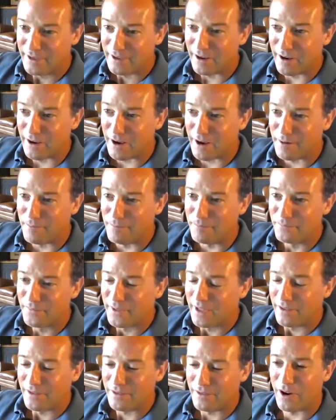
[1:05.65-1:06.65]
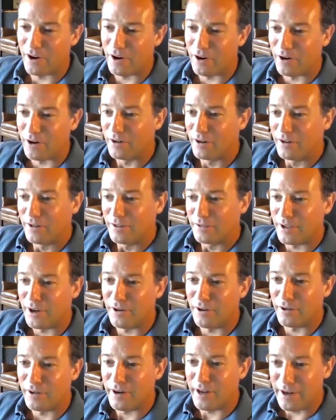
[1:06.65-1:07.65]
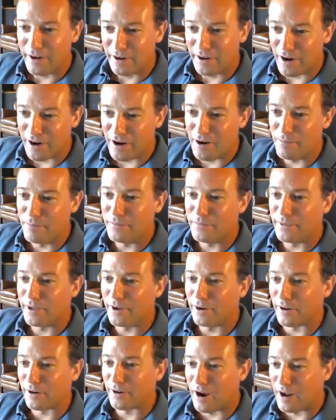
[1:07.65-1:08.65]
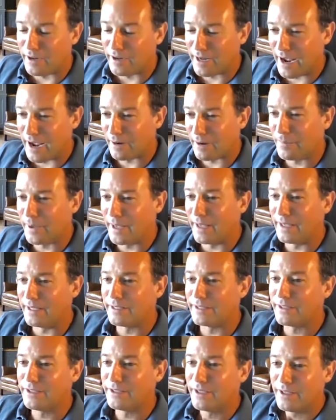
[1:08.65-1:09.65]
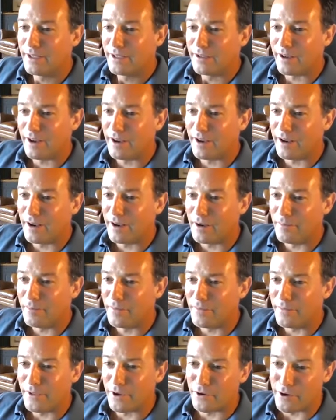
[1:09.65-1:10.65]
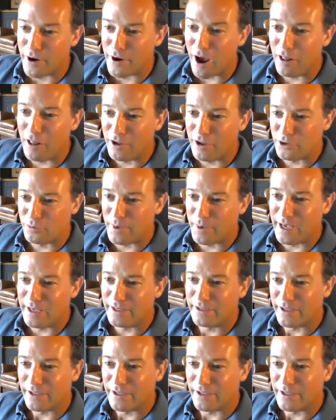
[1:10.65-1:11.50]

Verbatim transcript: Um, their their income, their contact base, um, their knowledge base.